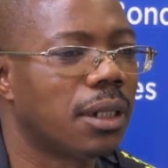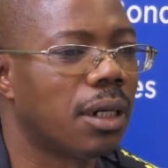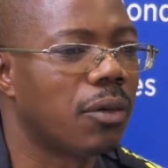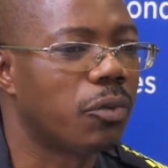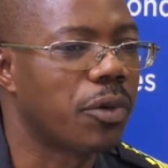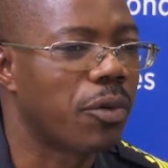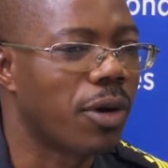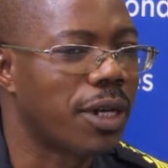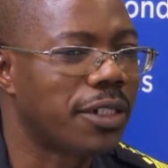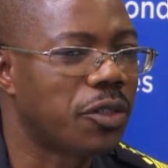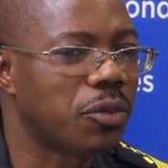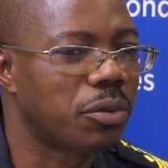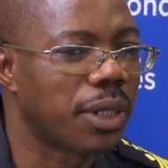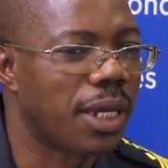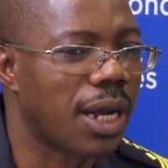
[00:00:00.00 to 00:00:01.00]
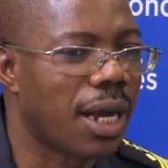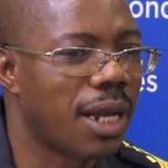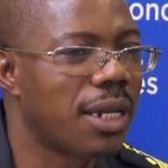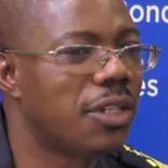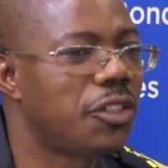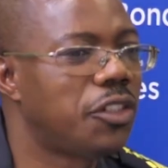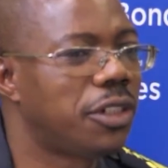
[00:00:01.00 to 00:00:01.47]
We want to
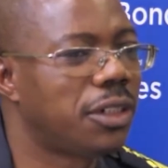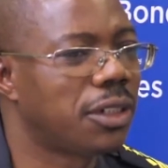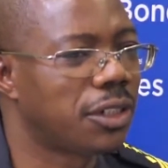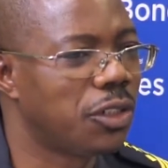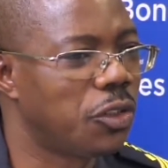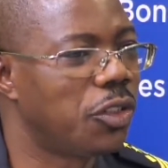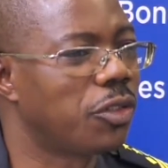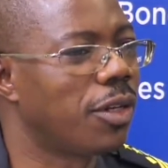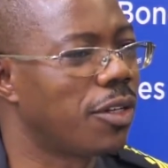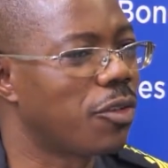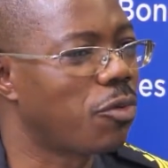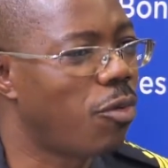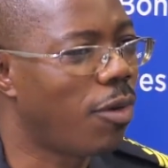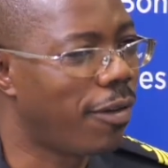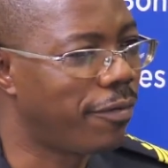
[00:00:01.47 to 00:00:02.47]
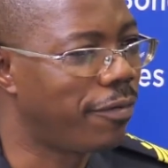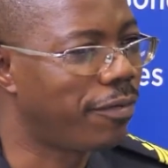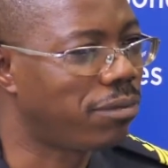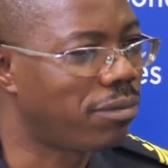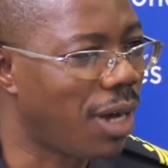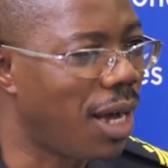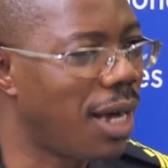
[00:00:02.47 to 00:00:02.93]
encourage those ones who have
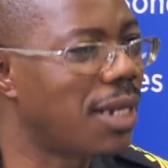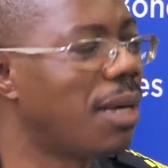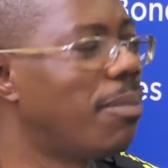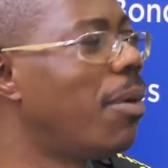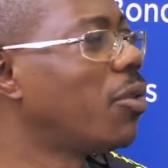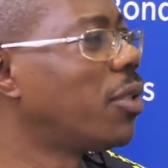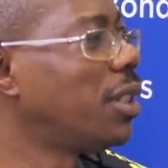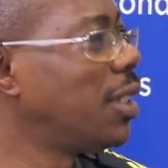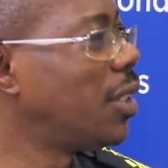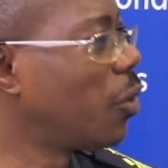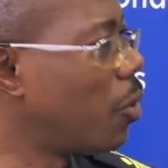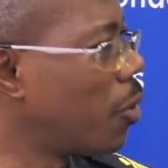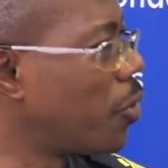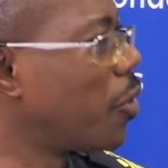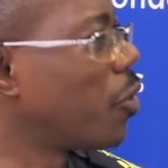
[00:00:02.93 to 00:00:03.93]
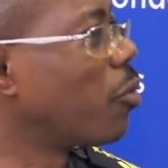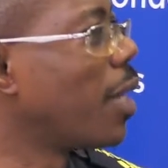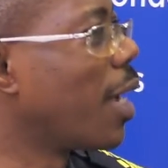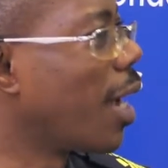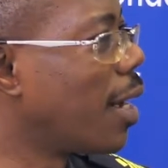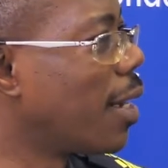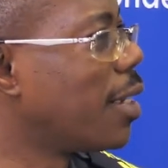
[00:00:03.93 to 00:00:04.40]
heard about it also to
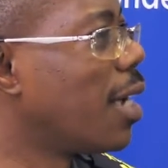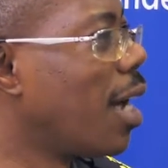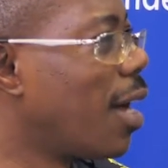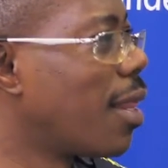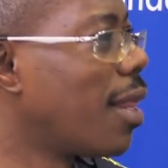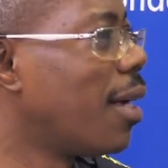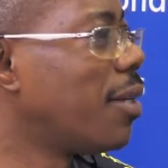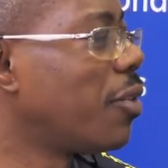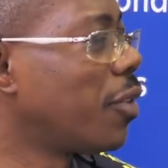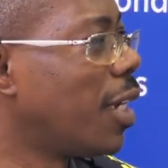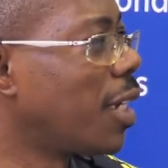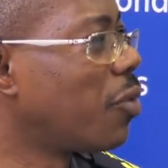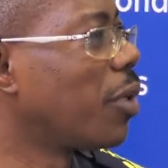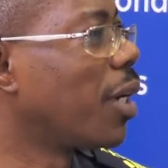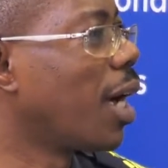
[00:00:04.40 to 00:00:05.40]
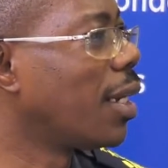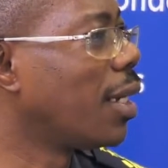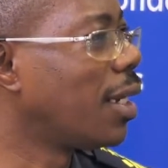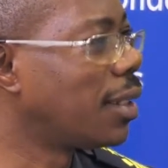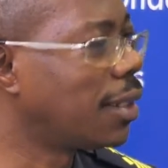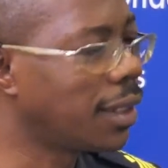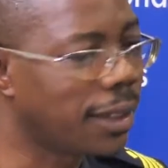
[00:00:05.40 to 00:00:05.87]
encourage others so that we can
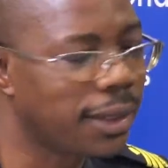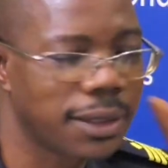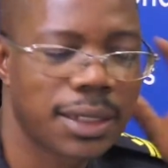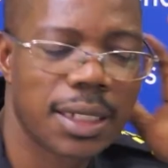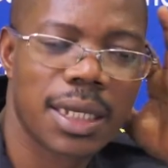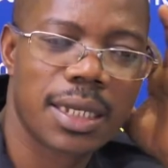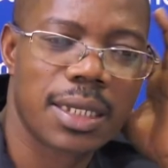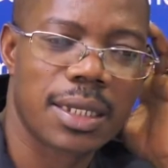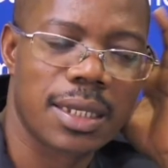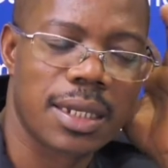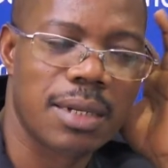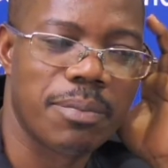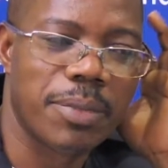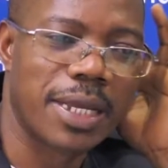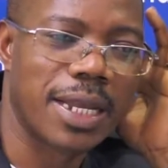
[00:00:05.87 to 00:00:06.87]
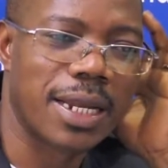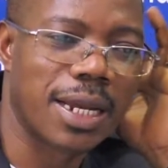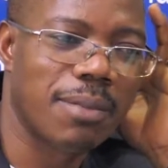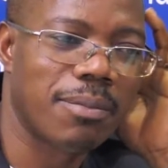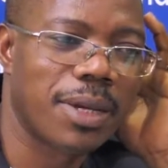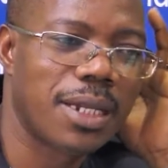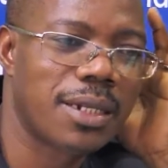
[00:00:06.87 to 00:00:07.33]
attend in big
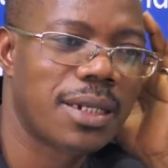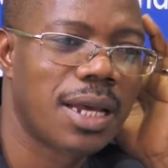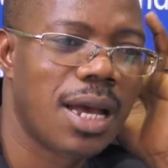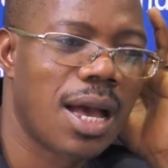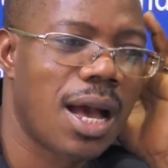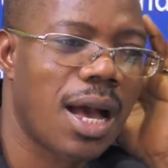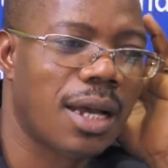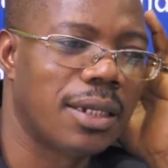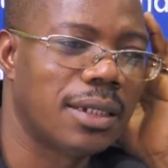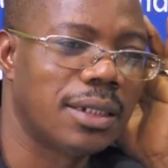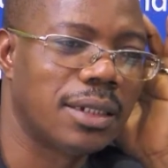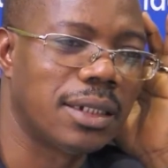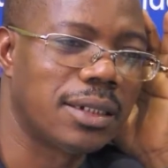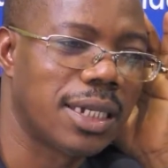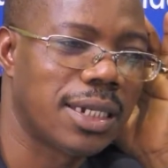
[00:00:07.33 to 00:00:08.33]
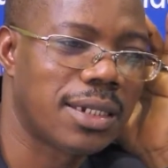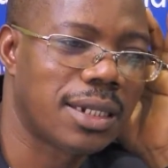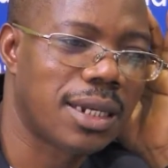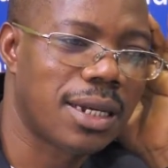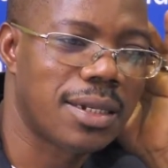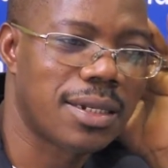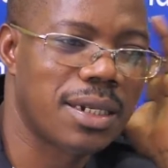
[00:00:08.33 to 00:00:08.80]
numbers. And just
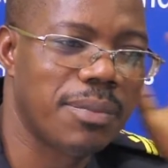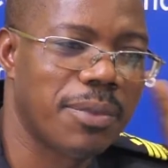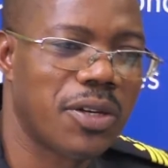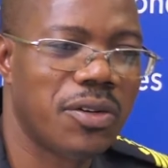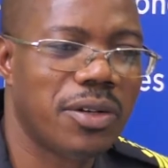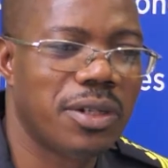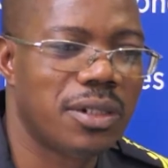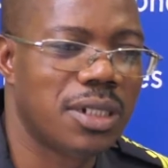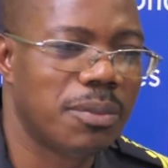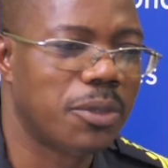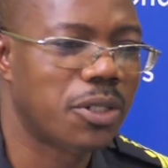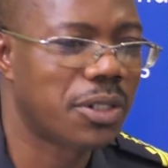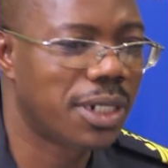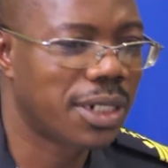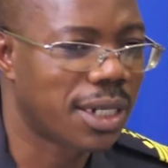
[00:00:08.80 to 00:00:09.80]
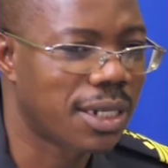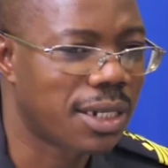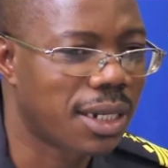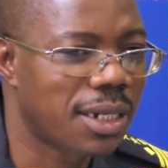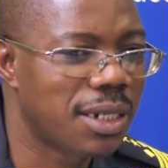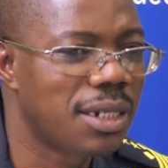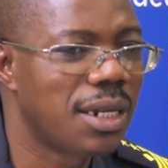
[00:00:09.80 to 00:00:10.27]
as the moderator
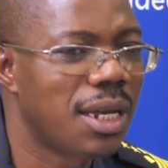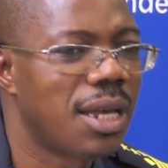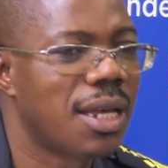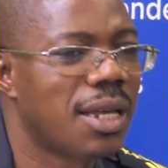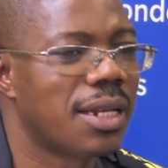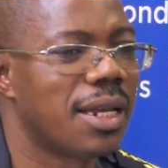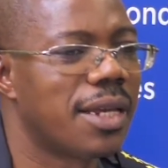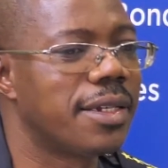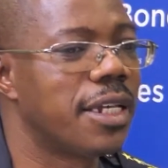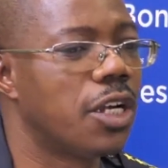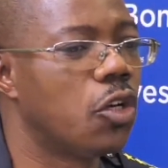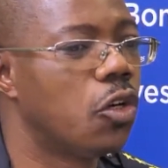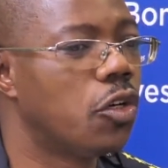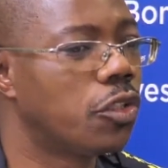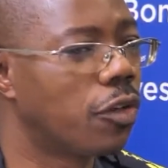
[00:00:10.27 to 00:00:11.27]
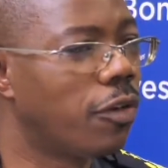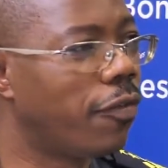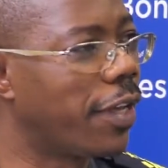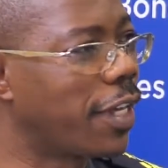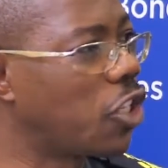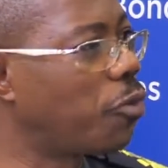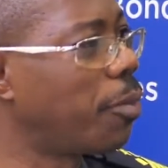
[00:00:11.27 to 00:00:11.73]
said, there is a lot of
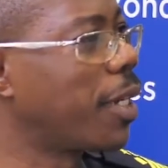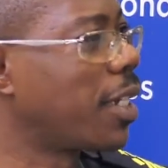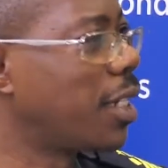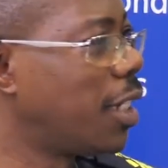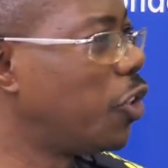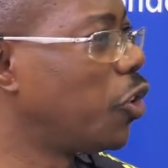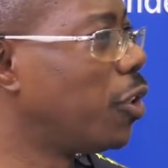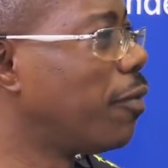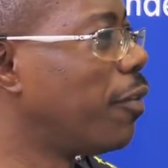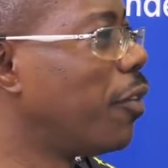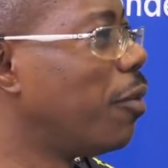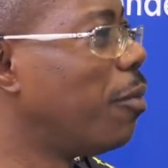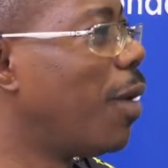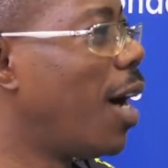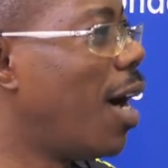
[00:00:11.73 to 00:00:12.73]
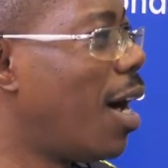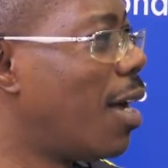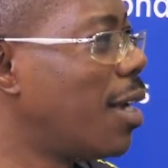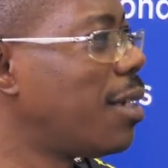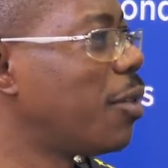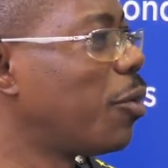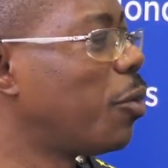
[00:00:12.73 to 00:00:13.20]
expectation from
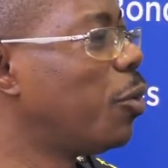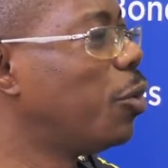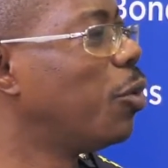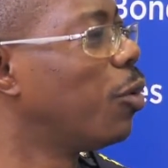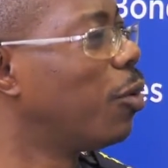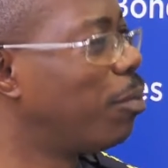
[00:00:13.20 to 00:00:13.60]
us who